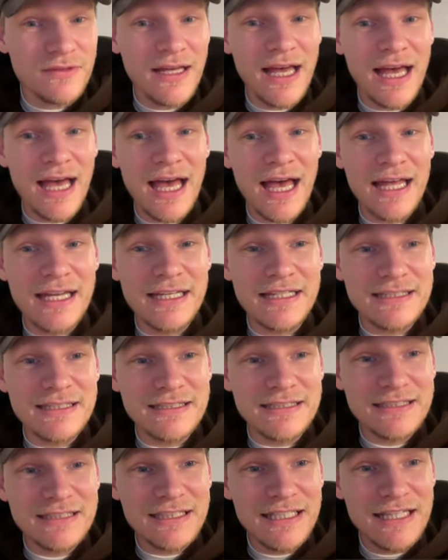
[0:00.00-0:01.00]

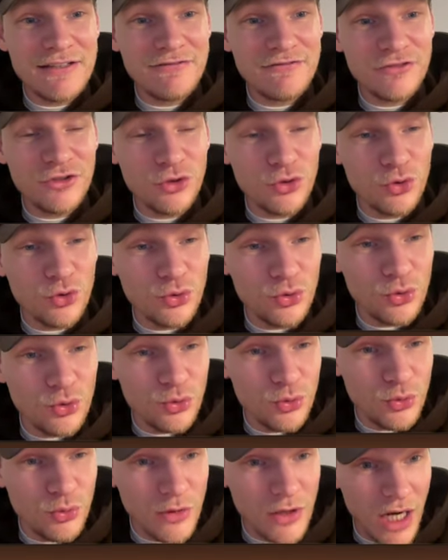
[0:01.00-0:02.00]
And if
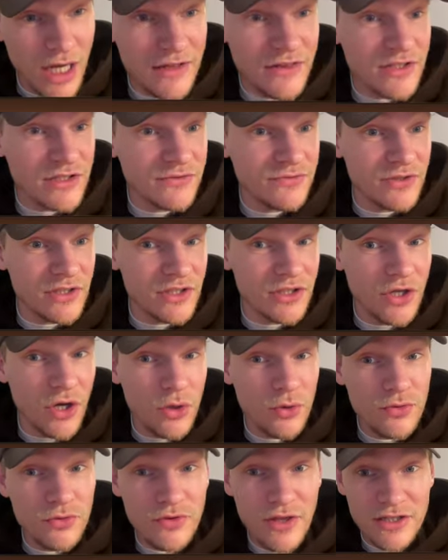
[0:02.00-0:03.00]
you like this
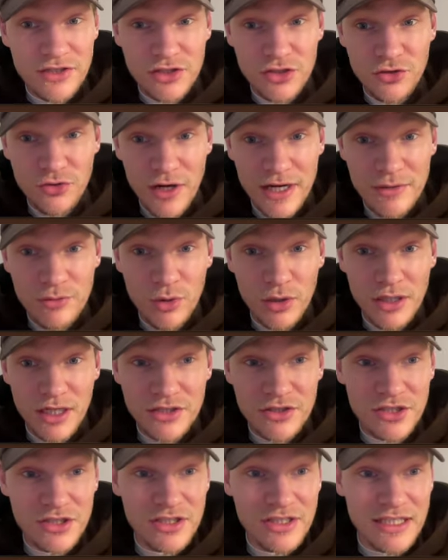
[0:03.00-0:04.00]
video, there's a great one I
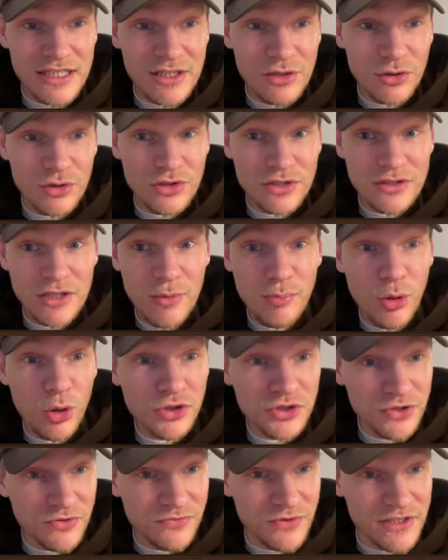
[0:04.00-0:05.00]
just did on
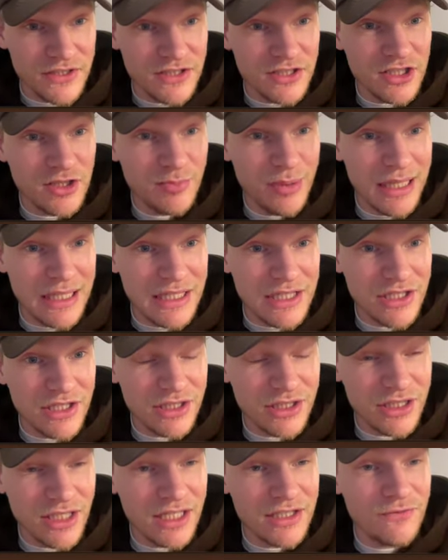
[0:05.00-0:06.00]
apostrophes in
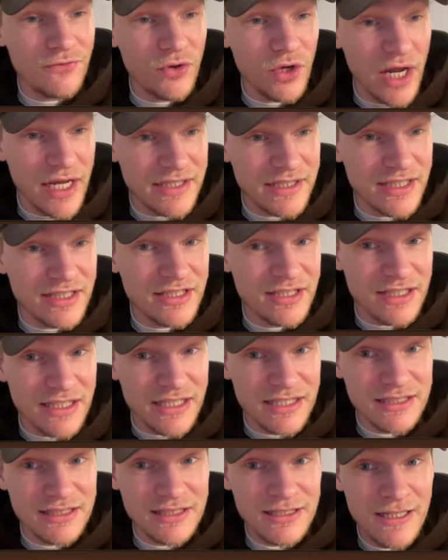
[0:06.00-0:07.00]
Spanish, kind of related to
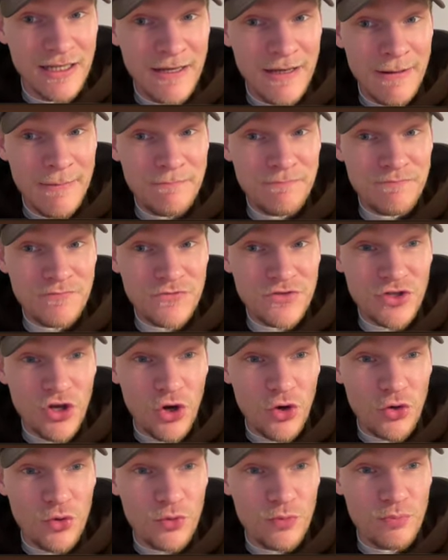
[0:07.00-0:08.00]
this.
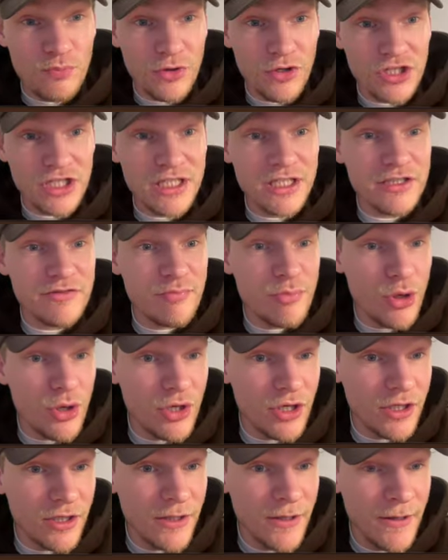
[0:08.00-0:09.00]
So Maria's
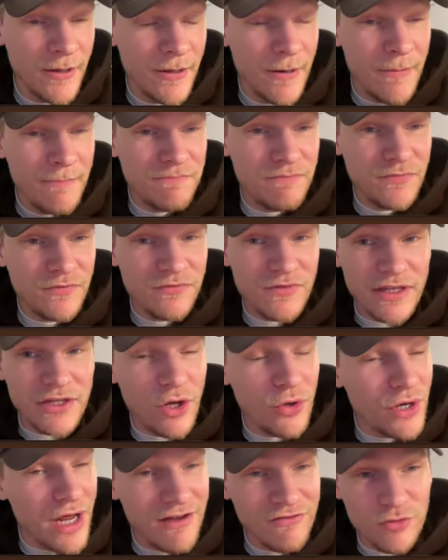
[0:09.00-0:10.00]
book, they
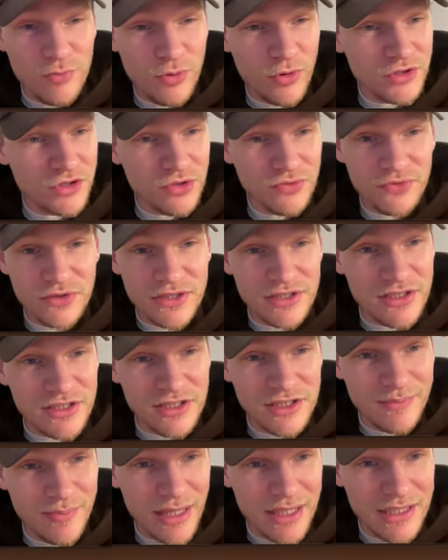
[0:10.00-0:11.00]
don't have apostrophes in
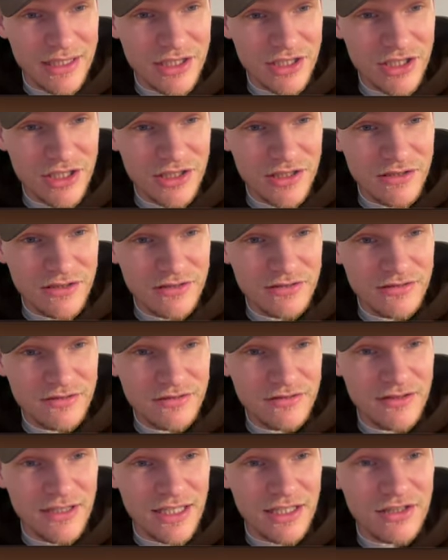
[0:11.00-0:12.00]
Spanish.
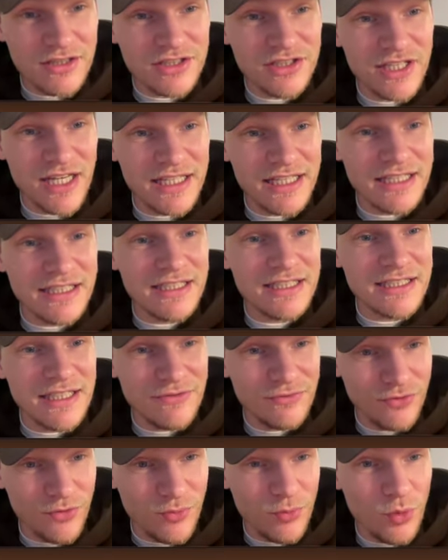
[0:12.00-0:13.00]
They're going to say it in a
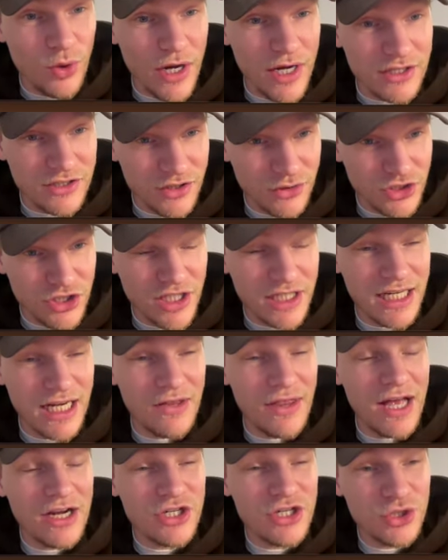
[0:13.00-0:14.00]
different way. So check out
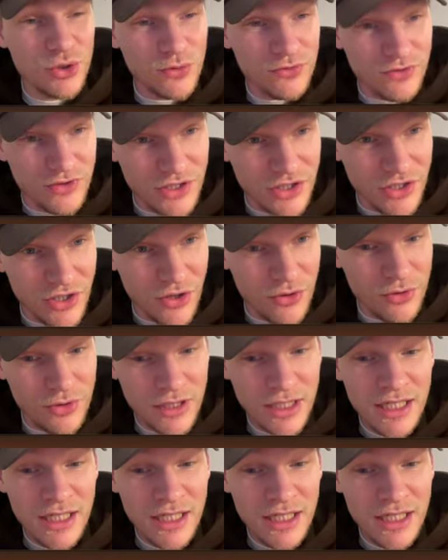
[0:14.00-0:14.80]
that short video.